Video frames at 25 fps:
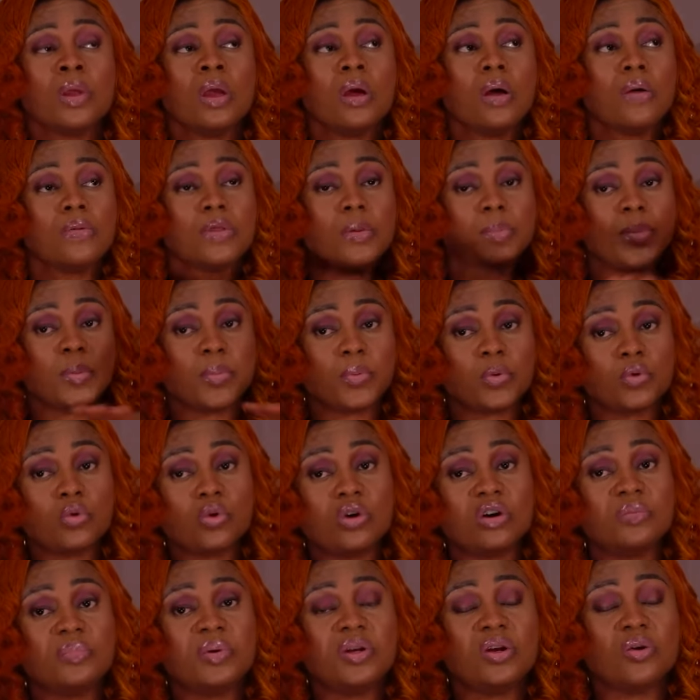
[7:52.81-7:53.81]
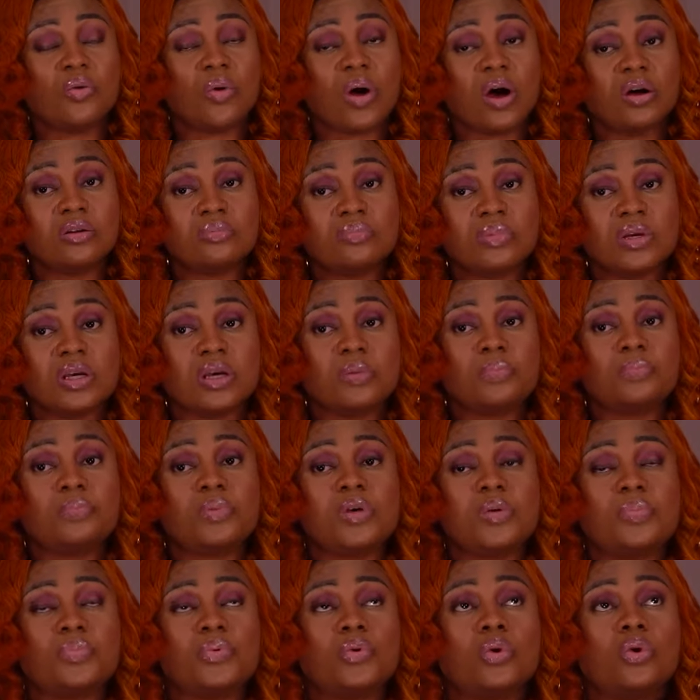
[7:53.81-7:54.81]
the people who have been around me,
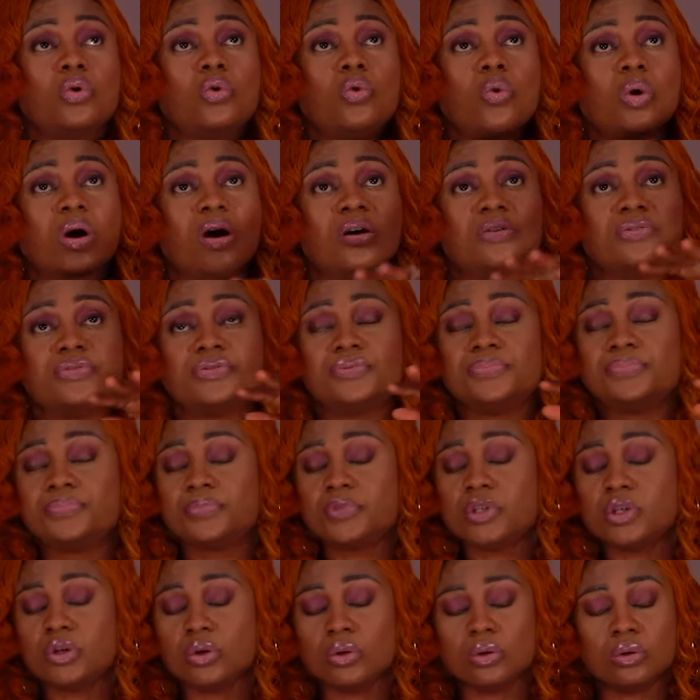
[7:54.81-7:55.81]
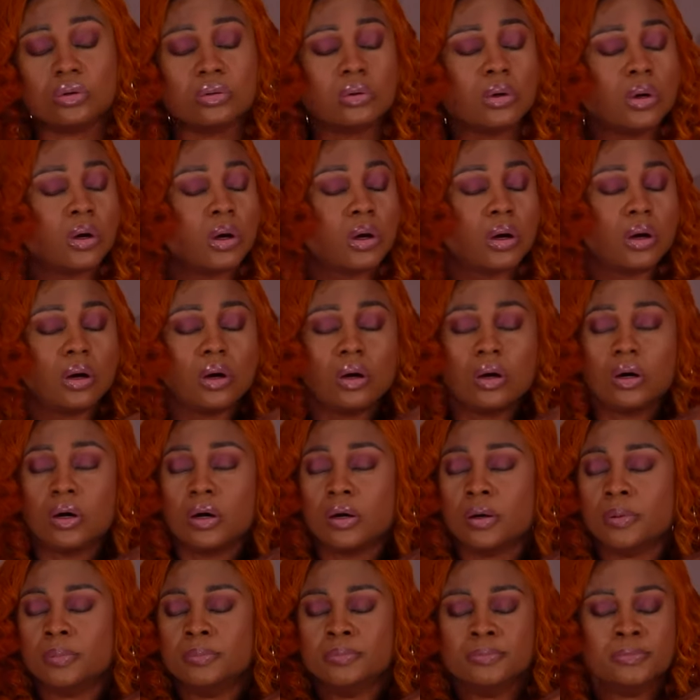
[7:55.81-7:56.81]
people who have, you know,